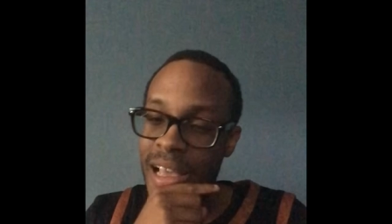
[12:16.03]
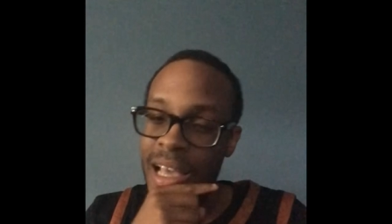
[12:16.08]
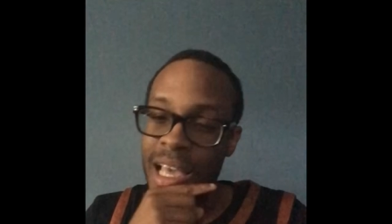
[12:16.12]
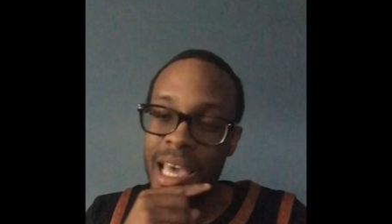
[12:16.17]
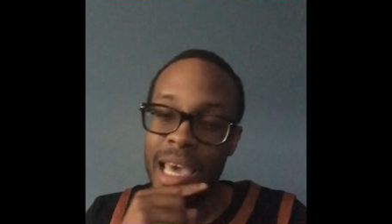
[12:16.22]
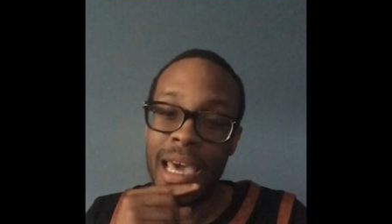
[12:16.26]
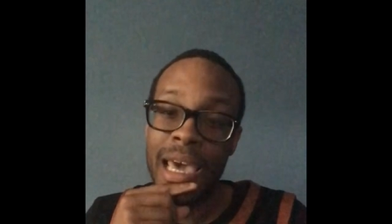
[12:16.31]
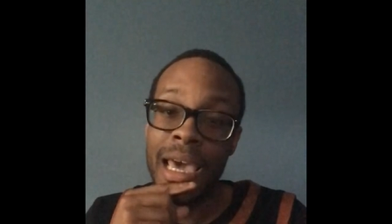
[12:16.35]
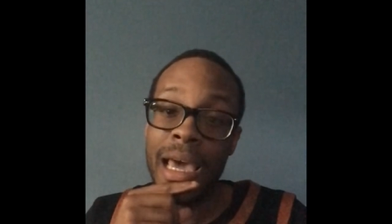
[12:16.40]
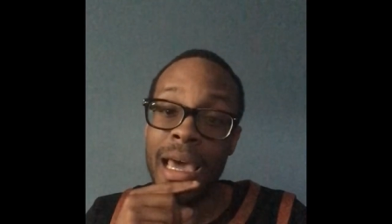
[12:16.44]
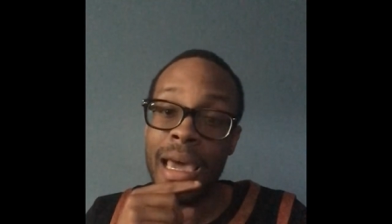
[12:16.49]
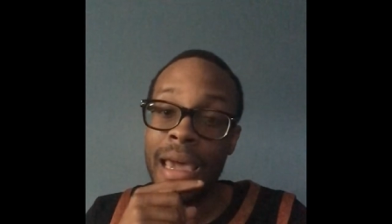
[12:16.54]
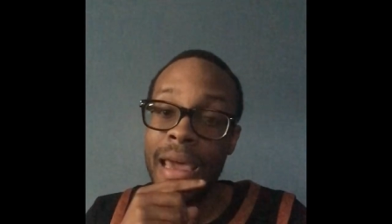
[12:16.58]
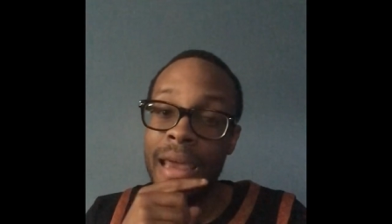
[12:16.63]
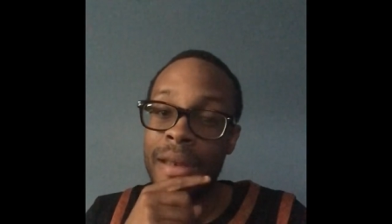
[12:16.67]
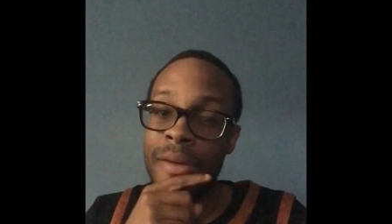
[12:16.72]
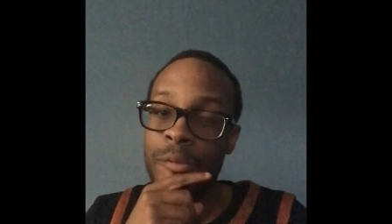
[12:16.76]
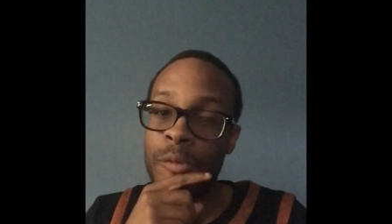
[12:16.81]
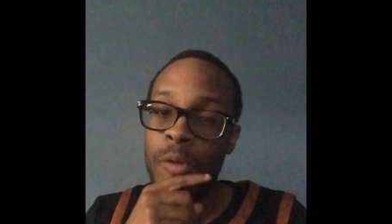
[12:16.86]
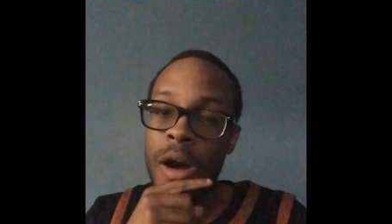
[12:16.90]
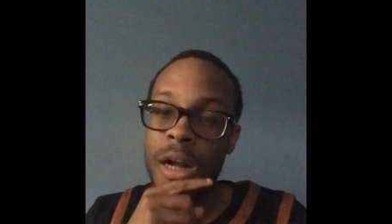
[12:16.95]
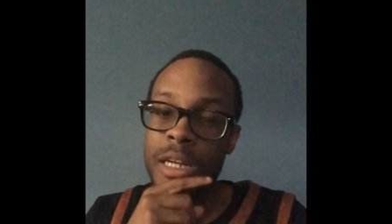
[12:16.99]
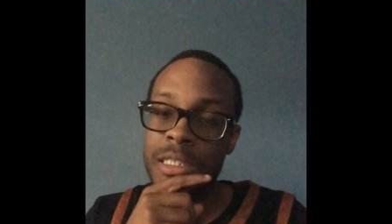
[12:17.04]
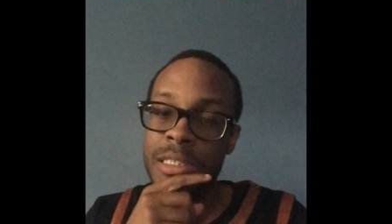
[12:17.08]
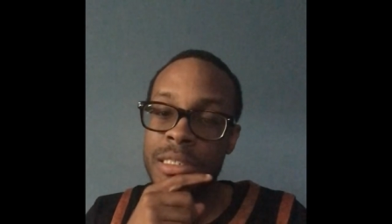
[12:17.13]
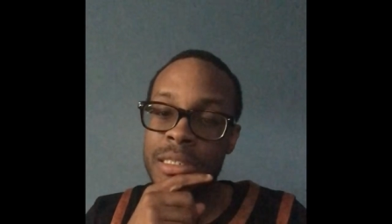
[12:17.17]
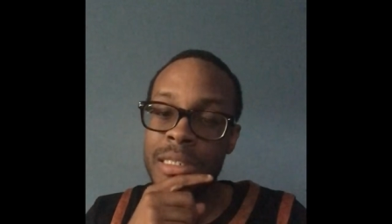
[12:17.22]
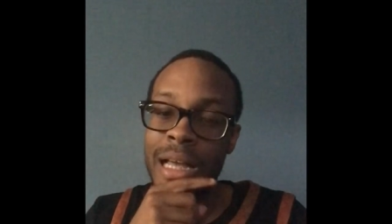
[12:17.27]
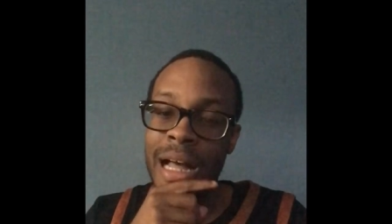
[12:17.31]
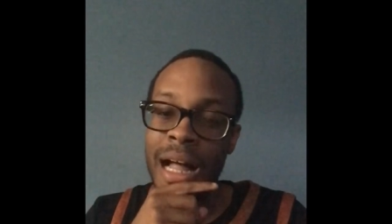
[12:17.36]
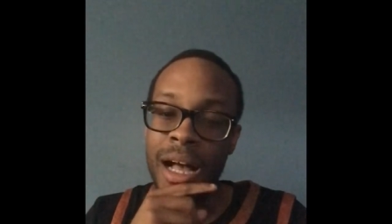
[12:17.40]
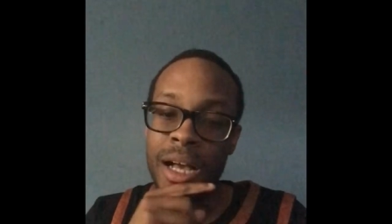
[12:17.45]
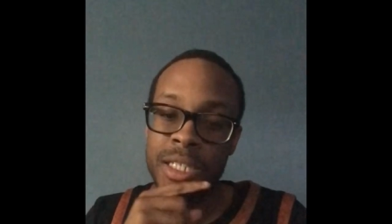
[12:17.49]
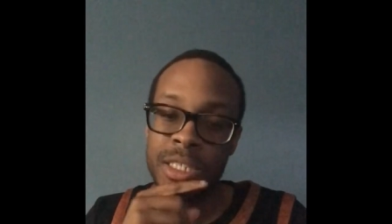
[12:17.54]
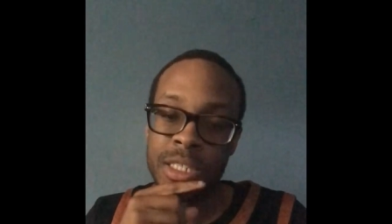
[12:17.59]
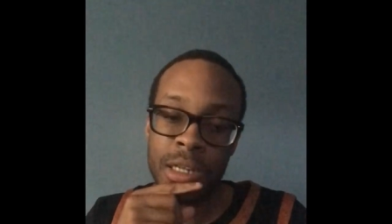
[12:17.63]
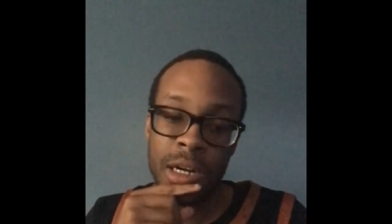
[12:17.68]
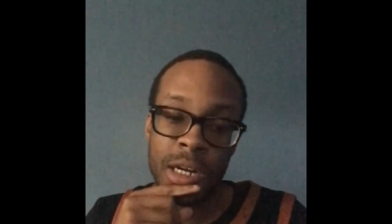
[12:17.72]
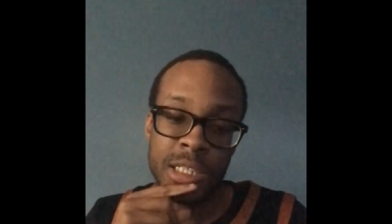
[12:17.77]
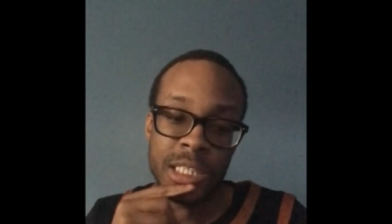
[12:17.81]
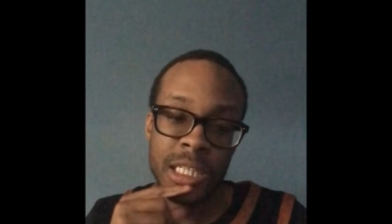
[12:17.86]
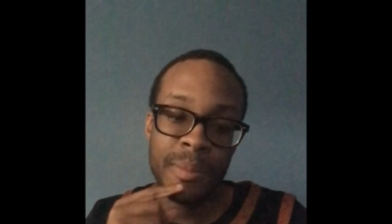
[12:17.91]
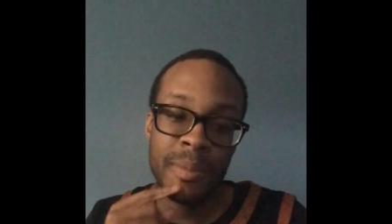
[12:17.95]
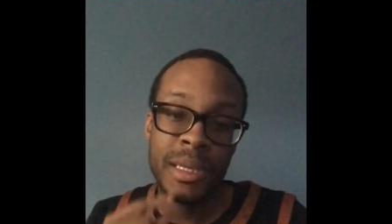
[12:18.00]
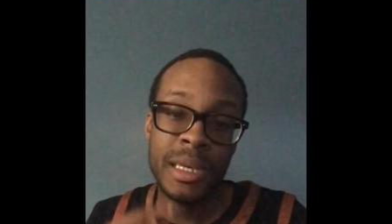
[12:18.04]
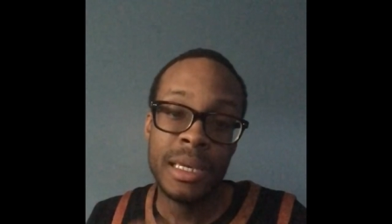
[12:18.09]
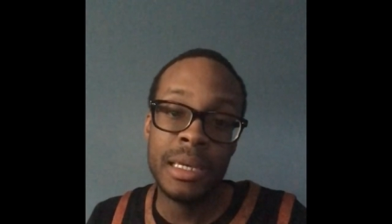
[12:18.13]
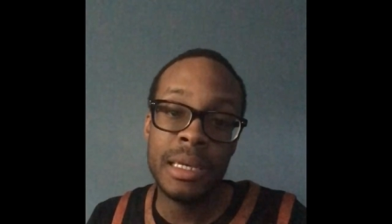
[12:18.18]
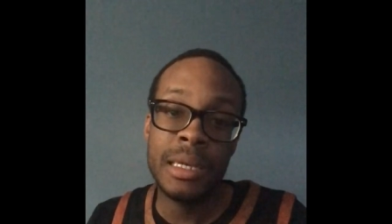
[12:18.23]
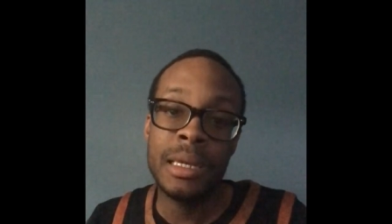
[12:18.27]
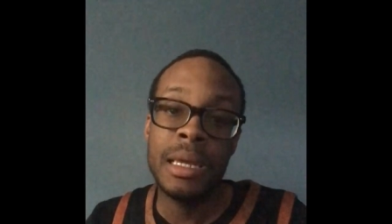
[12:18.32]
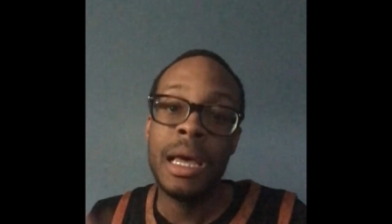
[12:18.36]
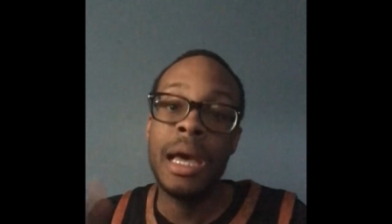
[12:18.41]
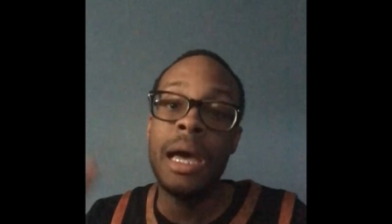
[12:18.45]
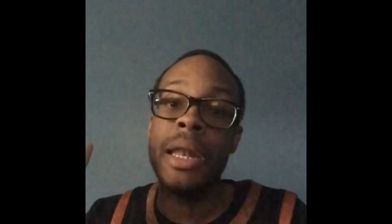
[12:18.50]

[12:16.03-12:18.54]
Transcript: And watching Alex Star Assembly,